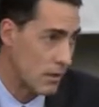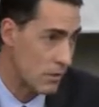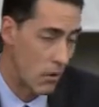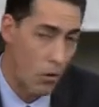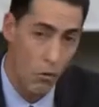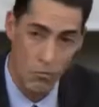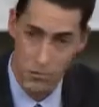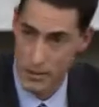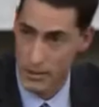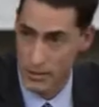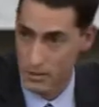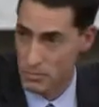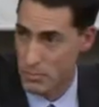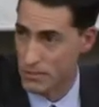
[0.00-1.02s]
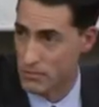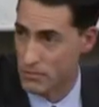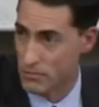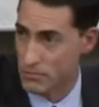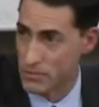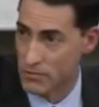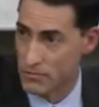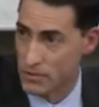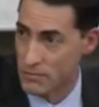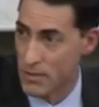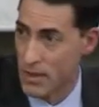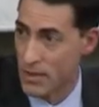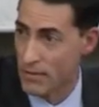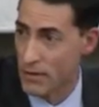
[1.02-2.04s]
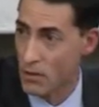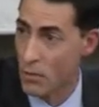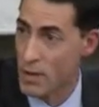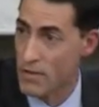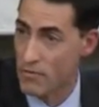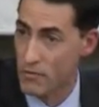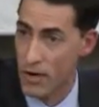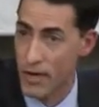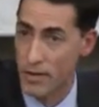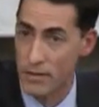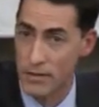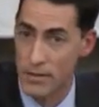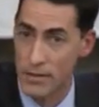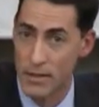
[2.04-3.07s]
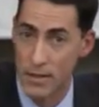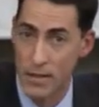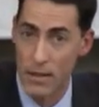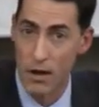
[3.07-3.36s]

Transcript: and overly expensive system that quite frankly,